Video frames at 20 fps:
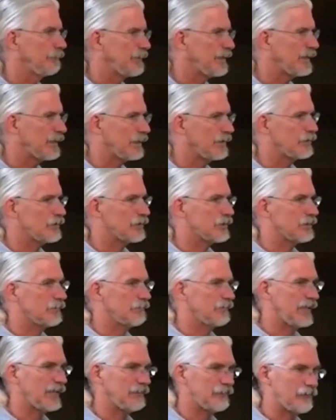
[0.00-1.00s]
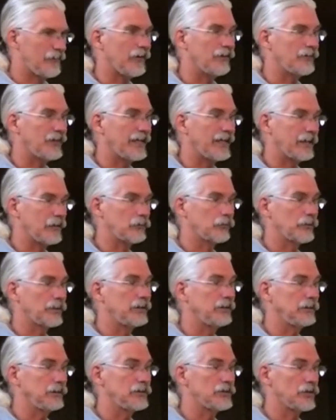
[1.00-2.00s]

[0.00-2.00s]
because they felt they had a real